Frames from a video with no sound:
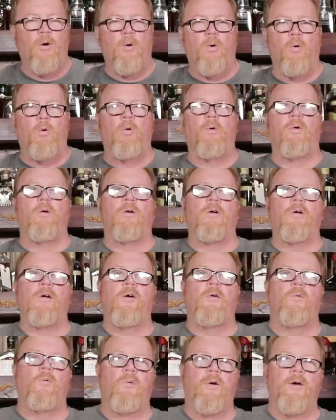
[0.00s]

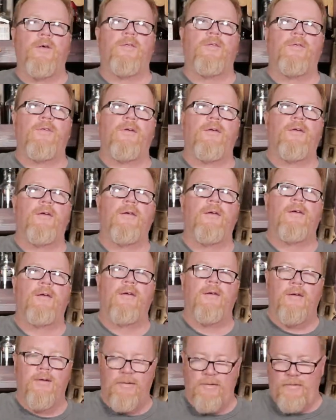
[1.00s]
or with
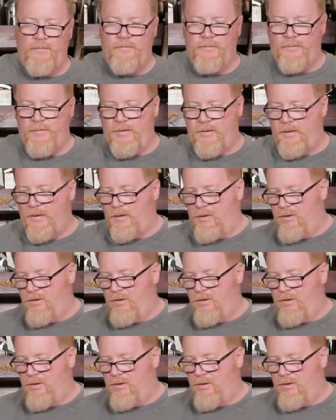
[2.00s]
a